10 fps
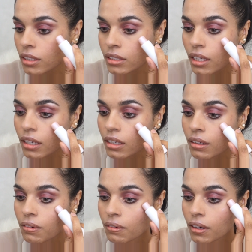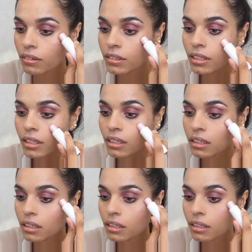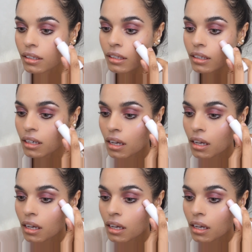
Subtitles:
Take it around here